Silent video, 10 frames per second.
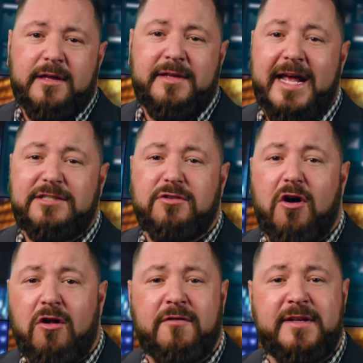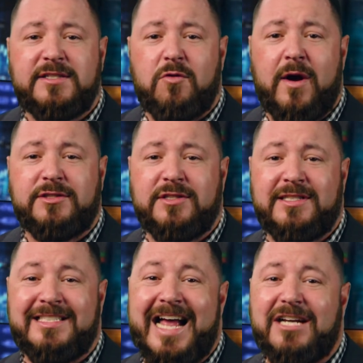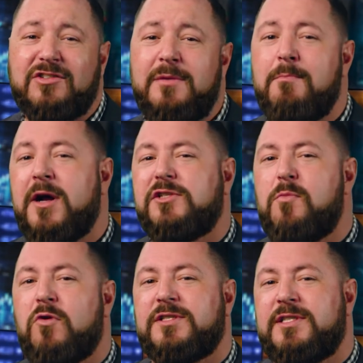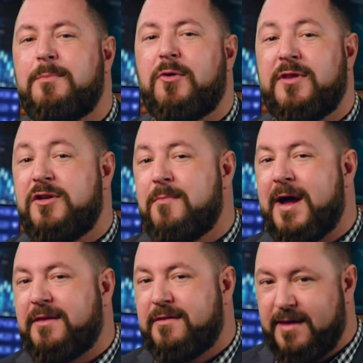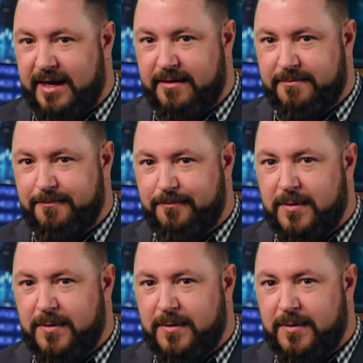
The answer to all of these questions is actually much more simple than you might think.